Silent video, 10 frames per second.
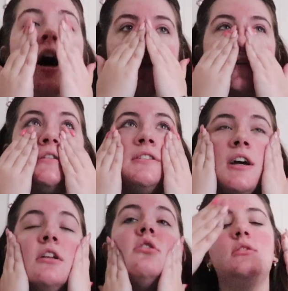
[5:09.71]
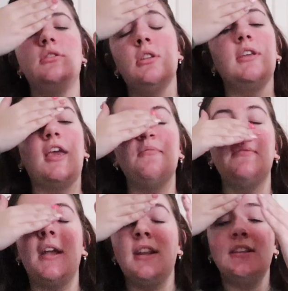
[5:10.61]
Coffee's done. So the game
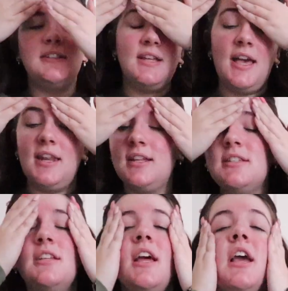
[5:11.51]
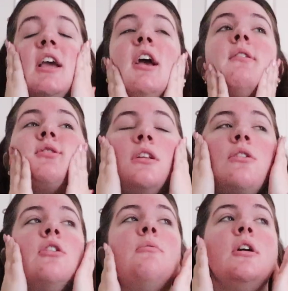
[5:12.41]
plan is to edit today. I was gonna
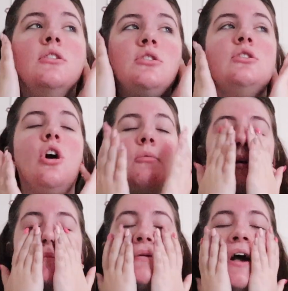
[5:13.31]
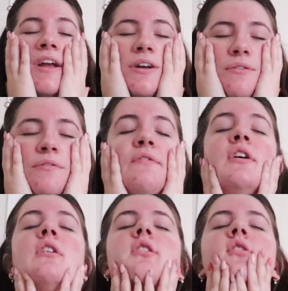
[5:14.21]
go to Barnes & Noble, but I don't
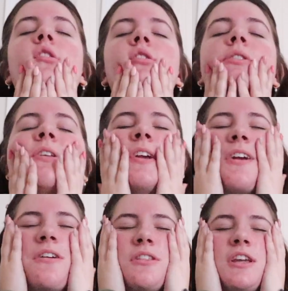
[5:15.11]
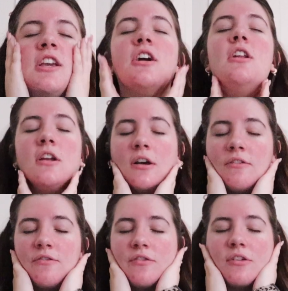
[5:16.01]
feel nearly good
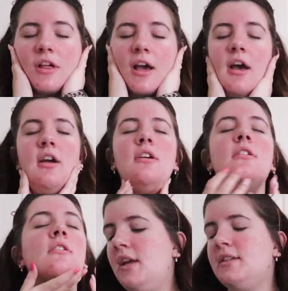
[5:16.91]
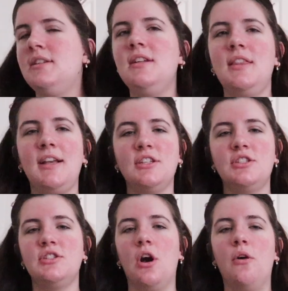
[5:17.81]
enough for that. Isn't it like
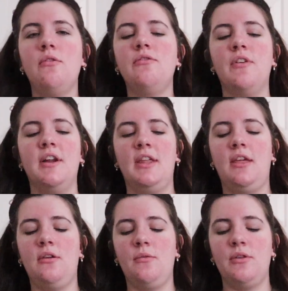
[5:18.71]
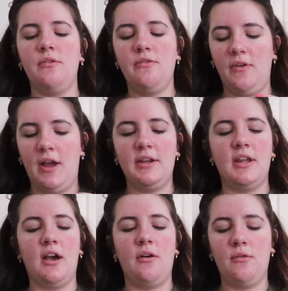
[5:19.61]
so funny when you
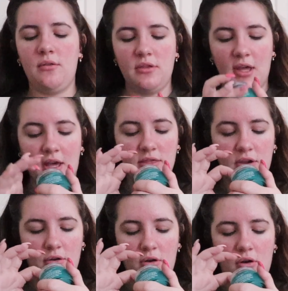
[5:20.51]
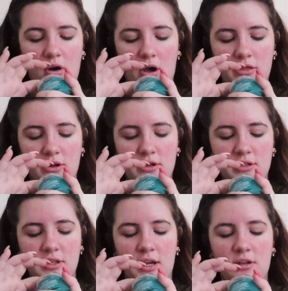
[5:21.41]
find out that there are
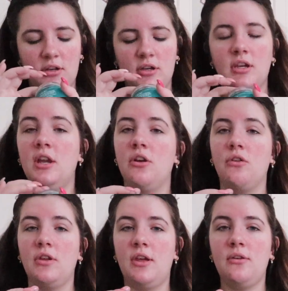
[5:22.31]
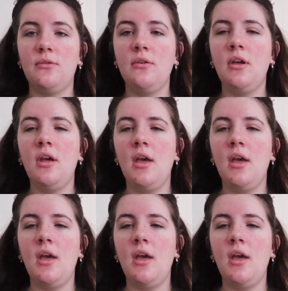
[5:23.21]
authors like near you?